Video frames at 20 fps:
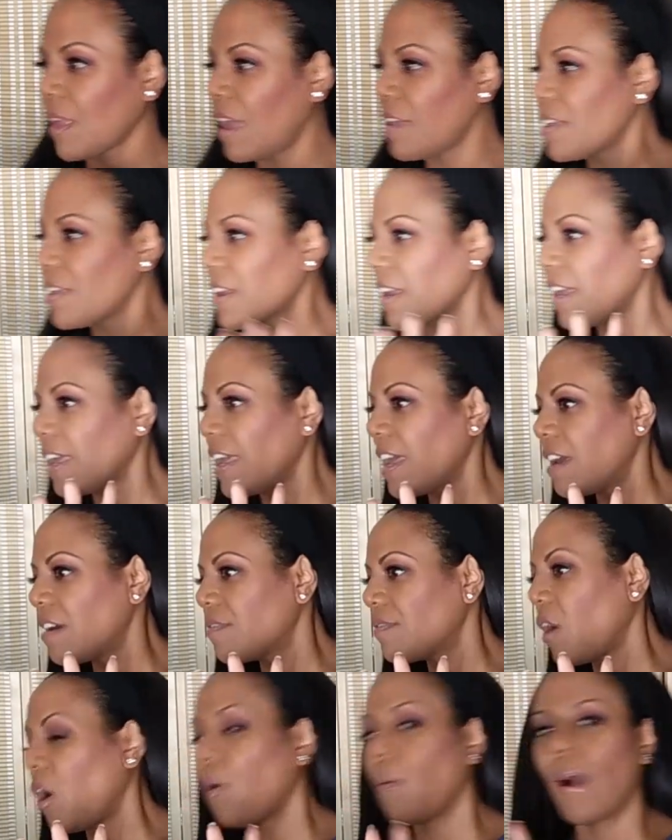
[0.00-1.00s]
I
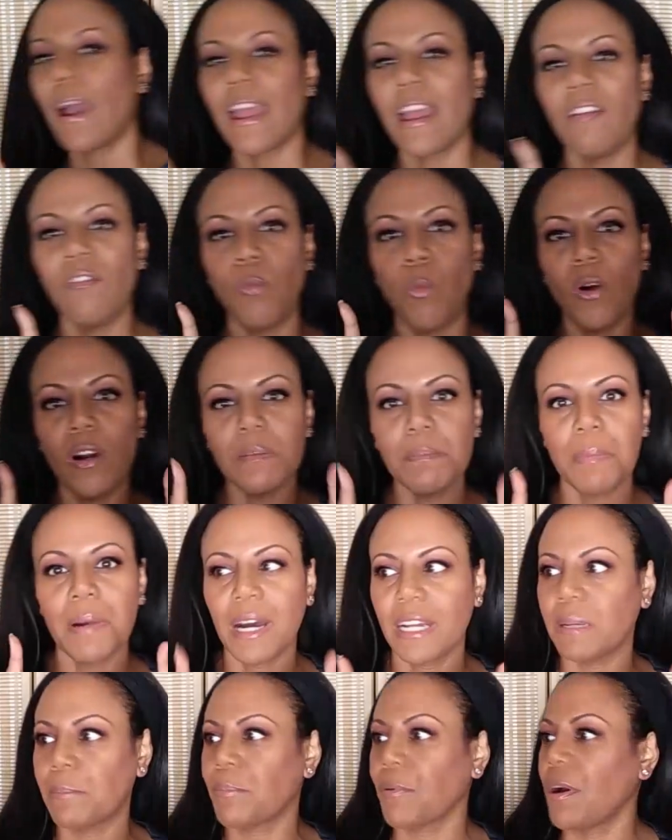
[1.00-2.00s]
have one
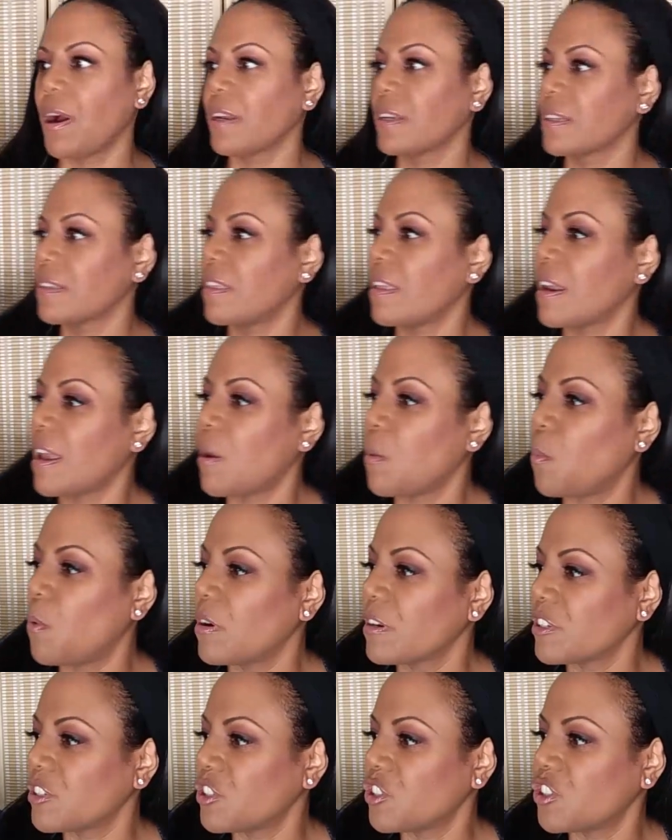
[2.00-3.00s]
body product that I
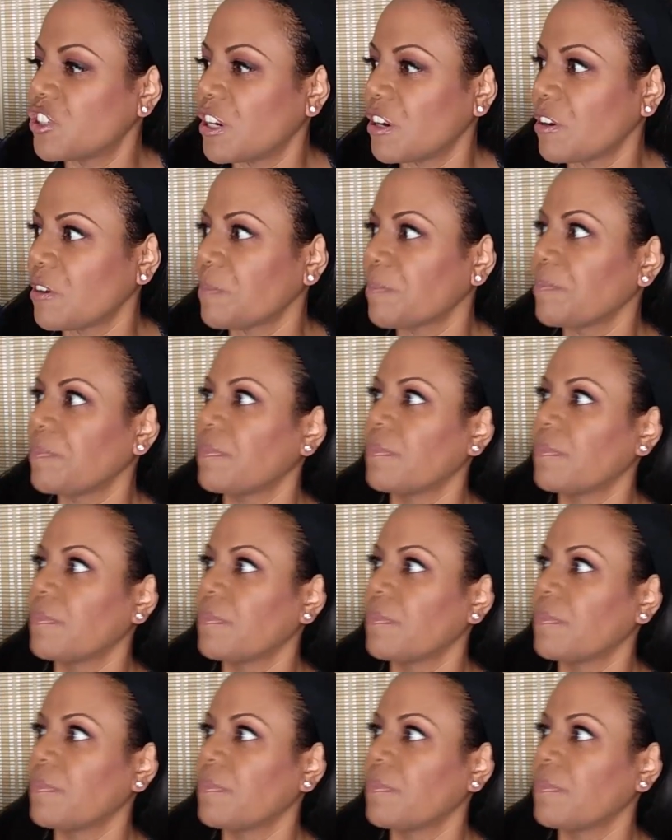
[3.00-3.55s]
want to share.